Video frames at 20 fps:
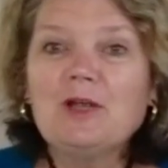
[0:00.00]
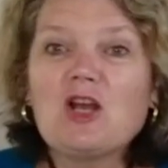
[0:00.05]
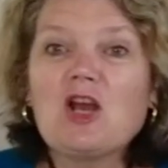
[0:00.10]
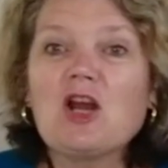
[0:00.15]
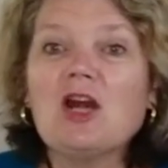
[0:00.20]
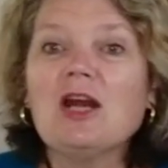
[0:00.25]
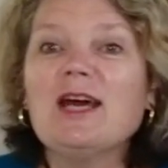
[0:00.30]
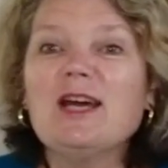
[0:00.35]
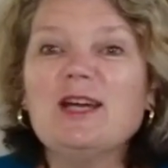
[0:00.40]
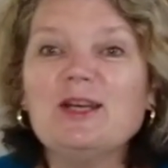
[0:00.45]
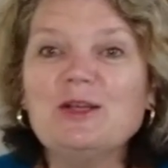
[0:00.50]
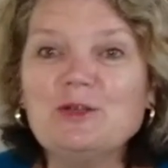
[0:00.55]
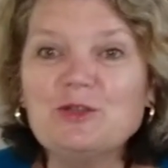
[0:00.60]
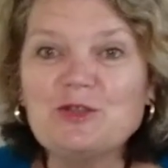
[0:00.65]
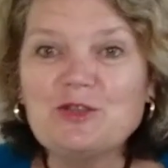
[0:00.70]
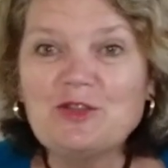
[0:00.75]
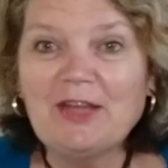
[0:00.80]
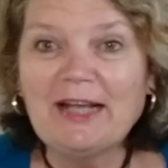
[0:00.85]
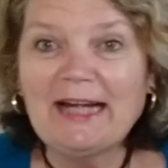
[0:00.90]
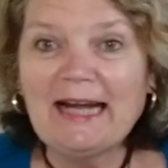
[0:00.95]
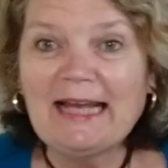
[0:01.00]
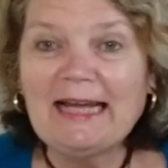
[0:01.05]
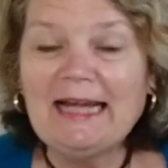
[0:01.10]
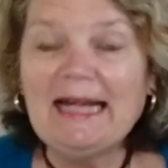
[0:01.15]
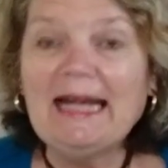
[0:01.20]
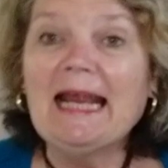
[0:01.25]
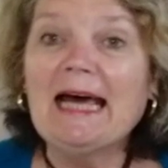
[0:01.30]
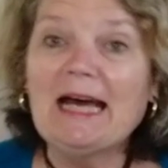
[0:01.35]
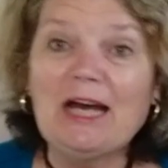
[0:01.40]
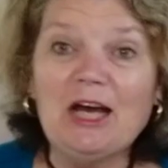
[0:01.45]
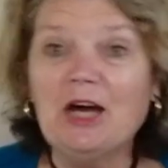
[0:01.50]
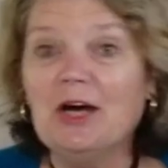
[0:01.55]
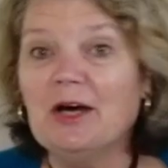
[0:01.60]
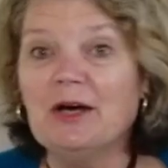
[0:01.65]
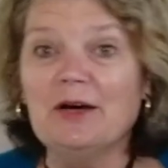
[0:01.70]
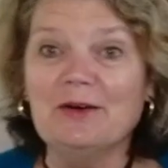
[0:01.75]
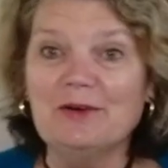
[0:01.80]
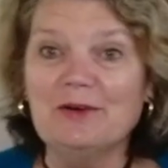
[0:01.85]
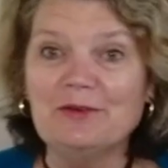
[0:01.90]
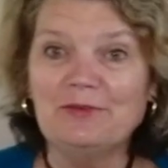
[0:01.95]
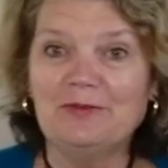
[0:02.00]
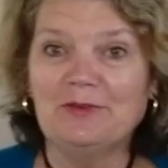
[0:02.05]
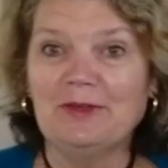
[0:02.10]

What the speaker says: clothes that I love.